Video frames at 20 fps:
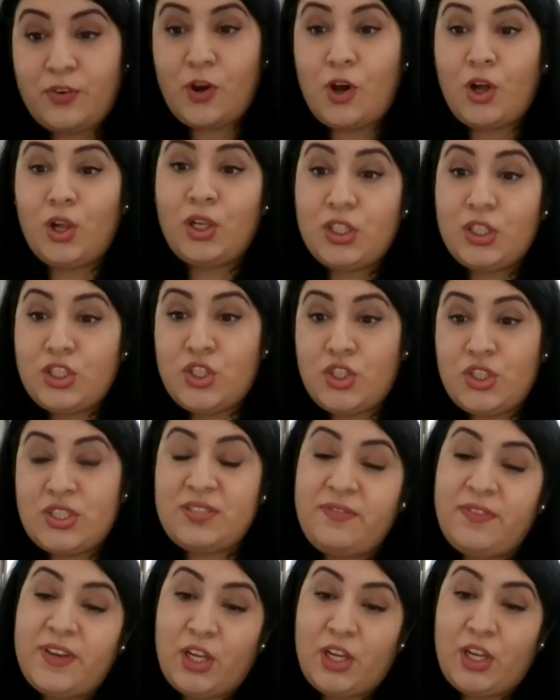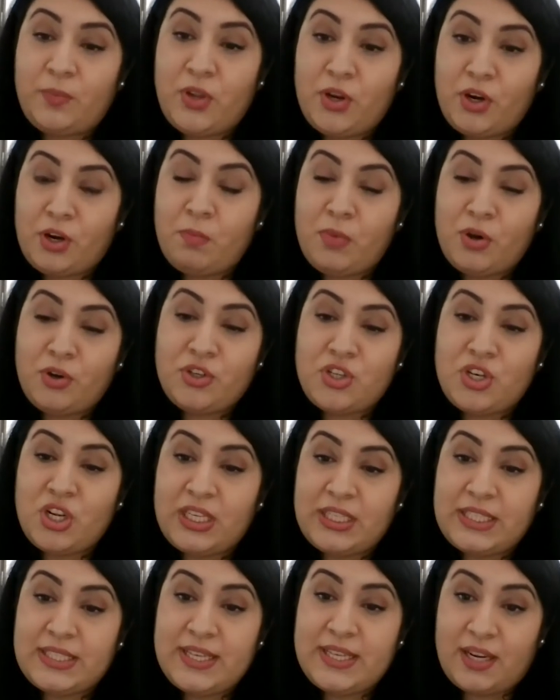all, to develop their emotional
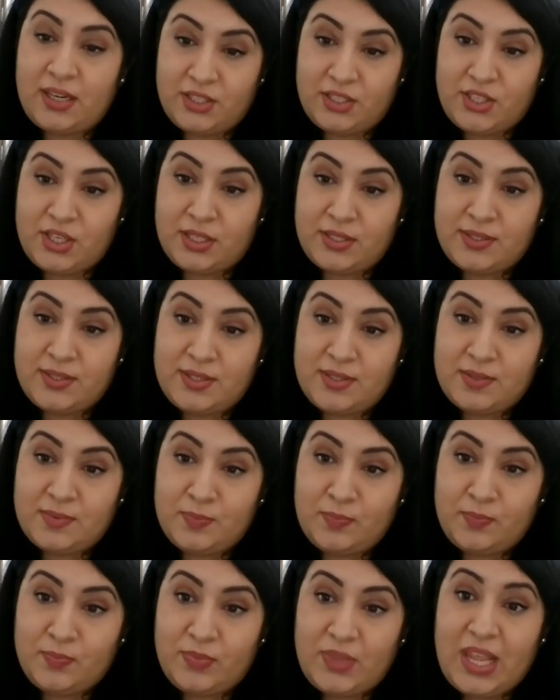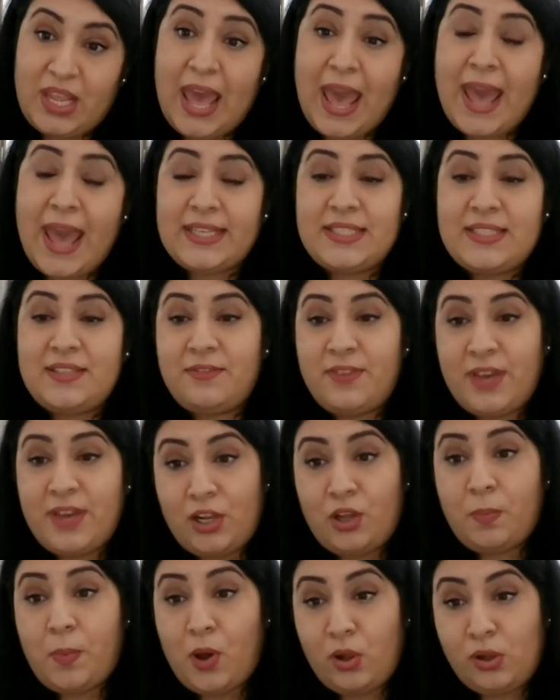intelligence and
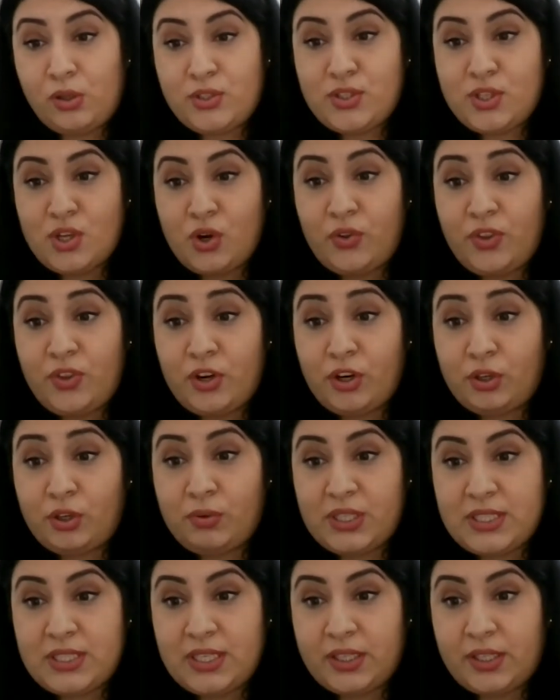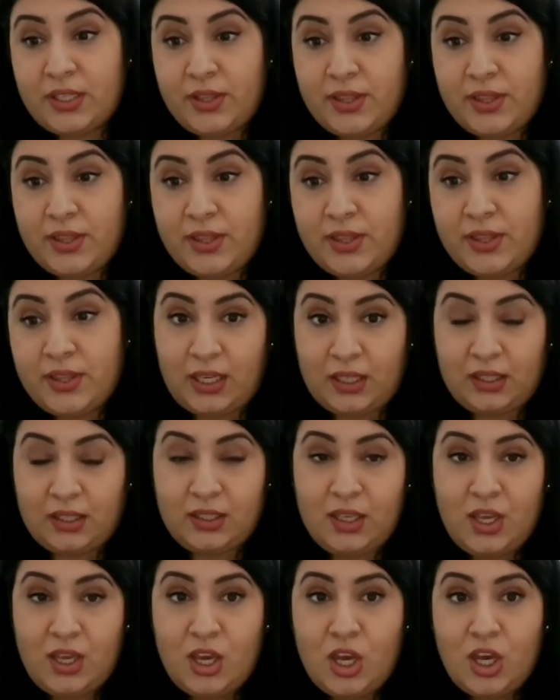develop also their critical thinking.
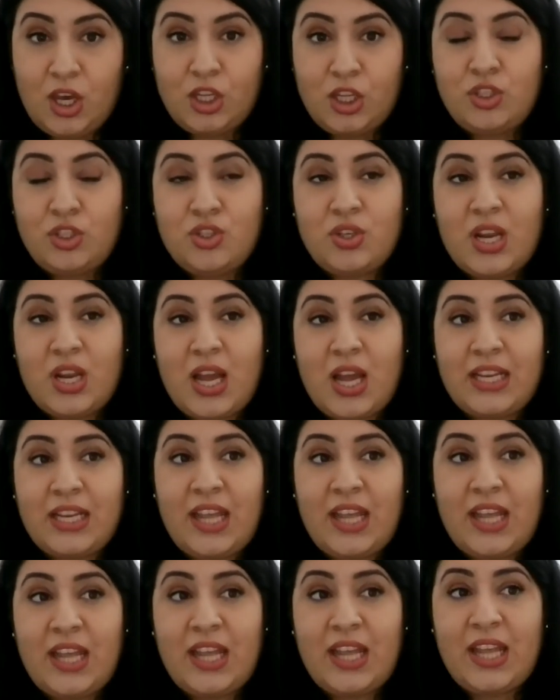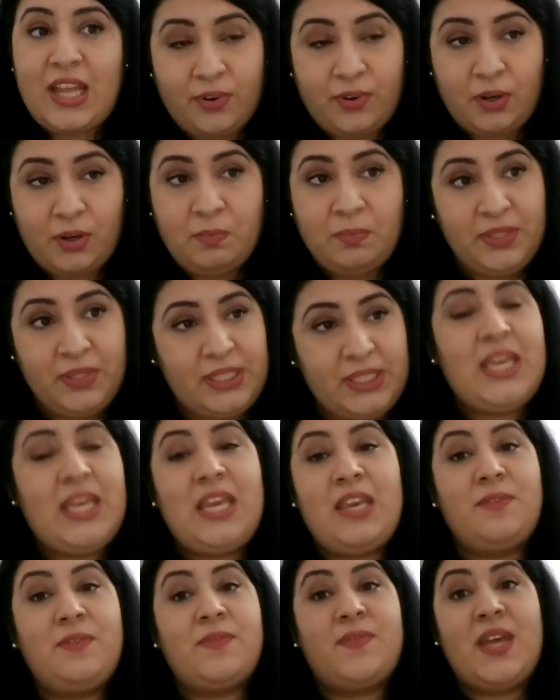Do not ever
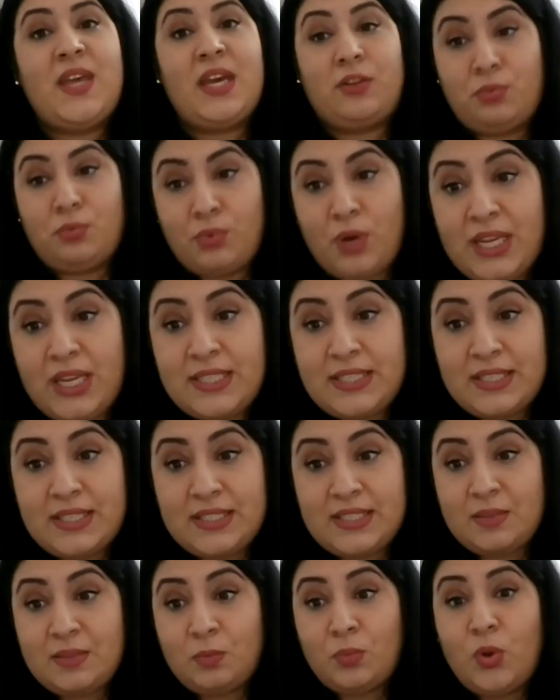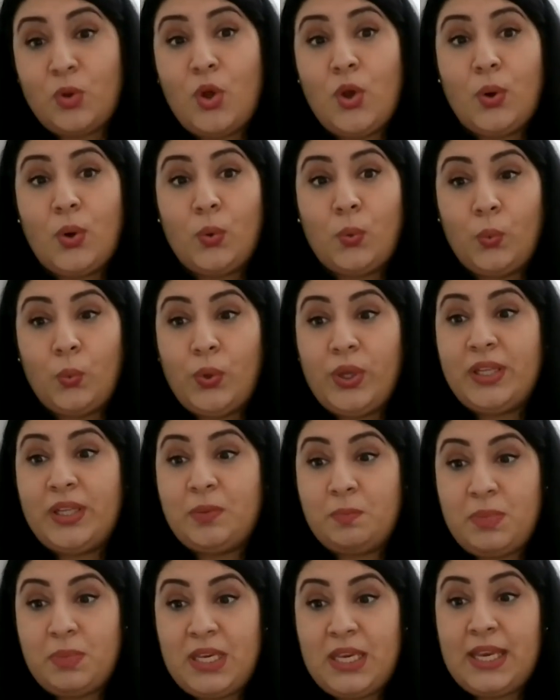believe that racism will
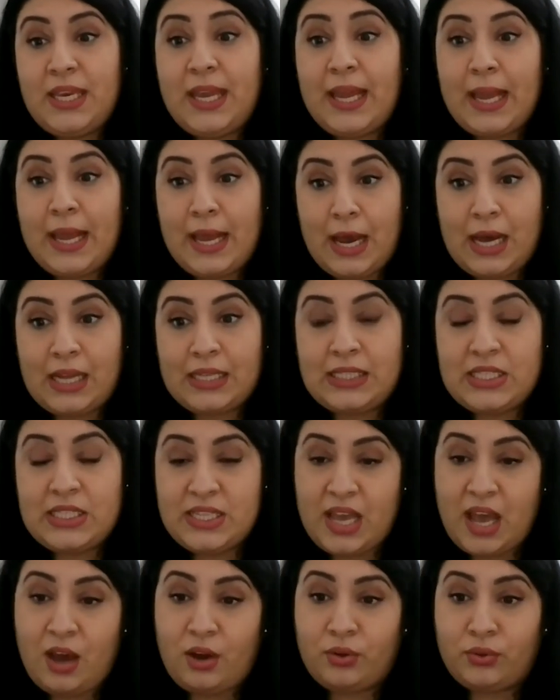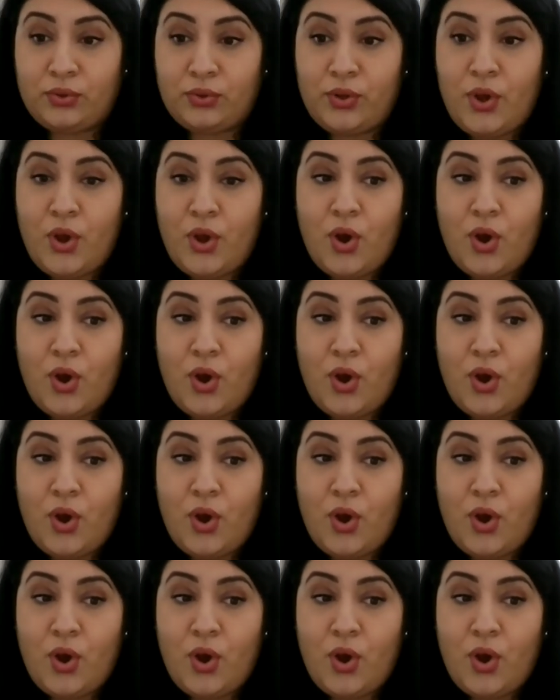be cut down